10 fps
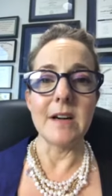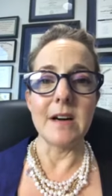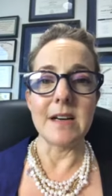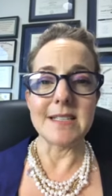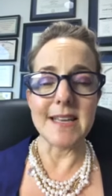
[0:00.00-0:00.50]

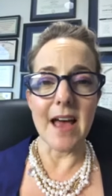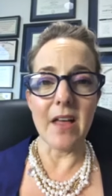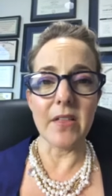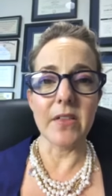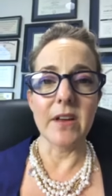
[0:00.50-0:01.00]
a
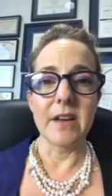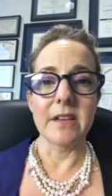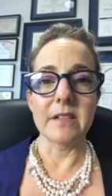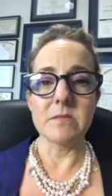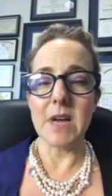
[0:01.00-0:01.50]
death.
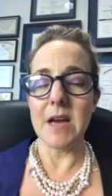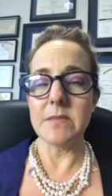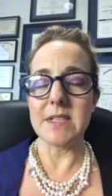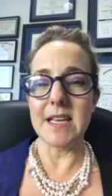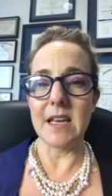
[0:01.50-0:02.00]

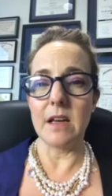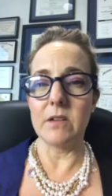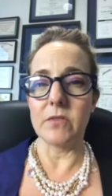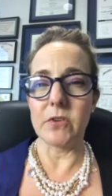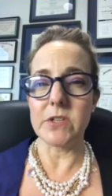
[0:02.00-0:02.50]
Sometimes the
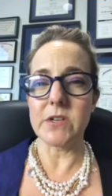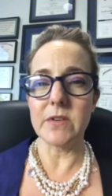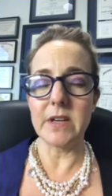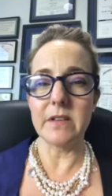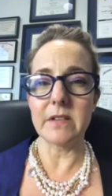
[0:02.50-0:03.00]

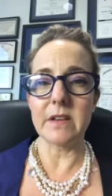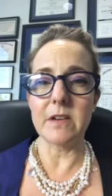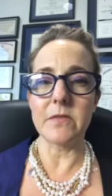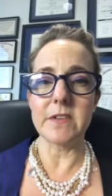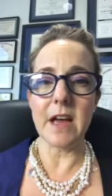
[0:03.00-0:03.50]
anniversaries
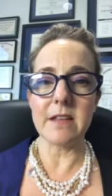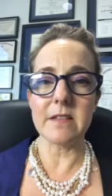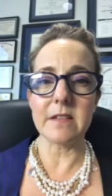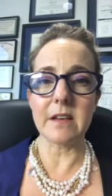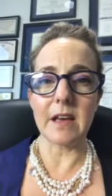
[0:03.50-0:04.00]
of
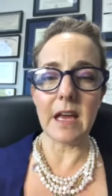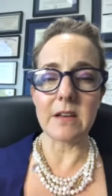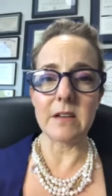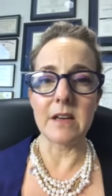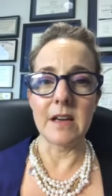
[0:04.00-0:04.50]
deaths
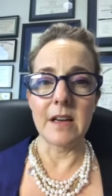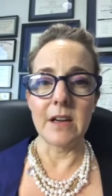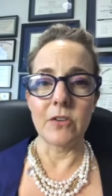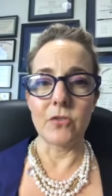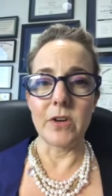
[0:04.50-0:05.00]
can
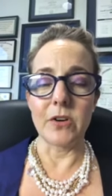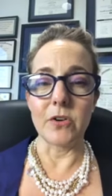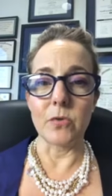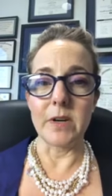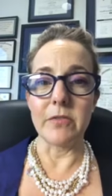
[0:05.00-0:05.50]
trigger
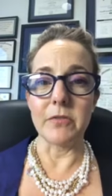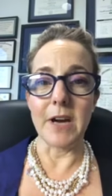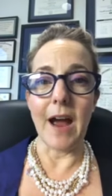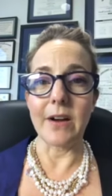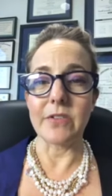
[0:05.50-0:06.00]
grief
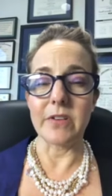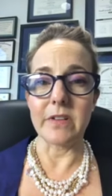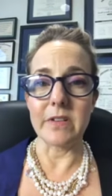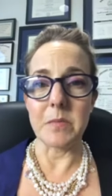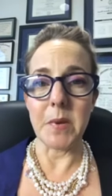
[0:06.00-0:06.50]

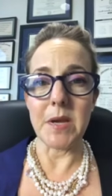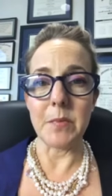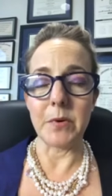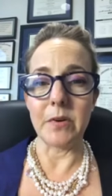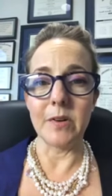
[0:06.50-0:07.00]
reactions in
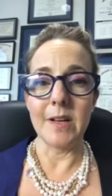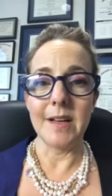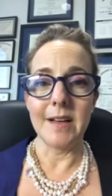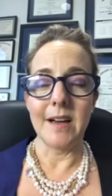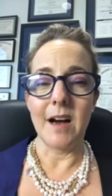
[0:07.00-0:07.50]
people.
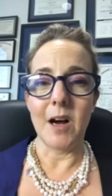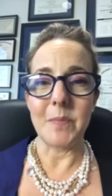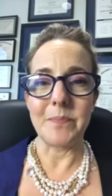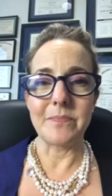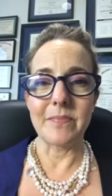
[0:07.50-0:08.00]

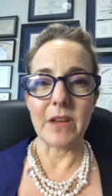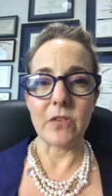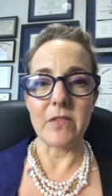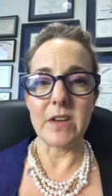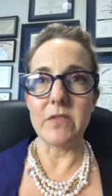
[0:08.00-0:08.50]

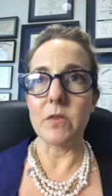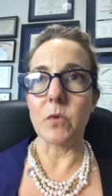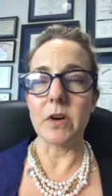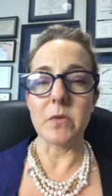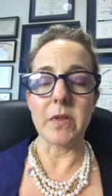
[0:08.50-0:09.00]
So I've even
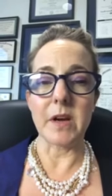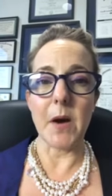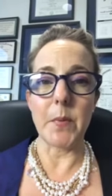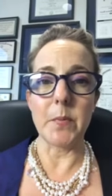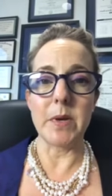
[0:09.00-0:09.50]
worked with a
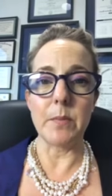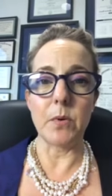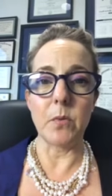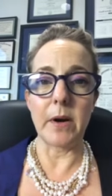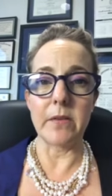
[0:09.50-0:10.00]
couple
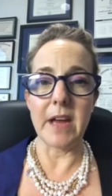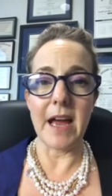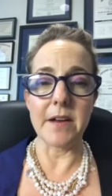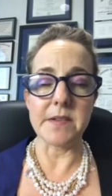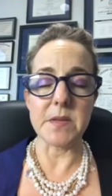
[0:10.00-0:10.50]
people where they
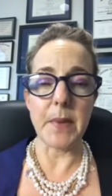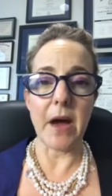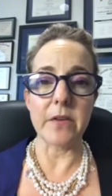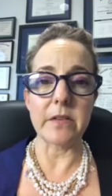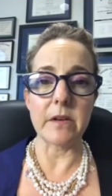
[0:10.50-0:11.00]
had a
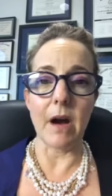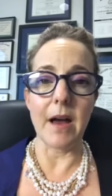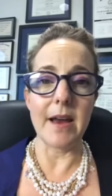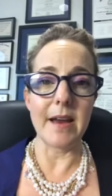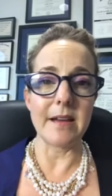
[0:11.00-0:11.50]
spouse
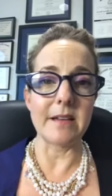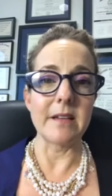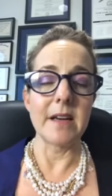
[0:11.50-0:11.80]
die and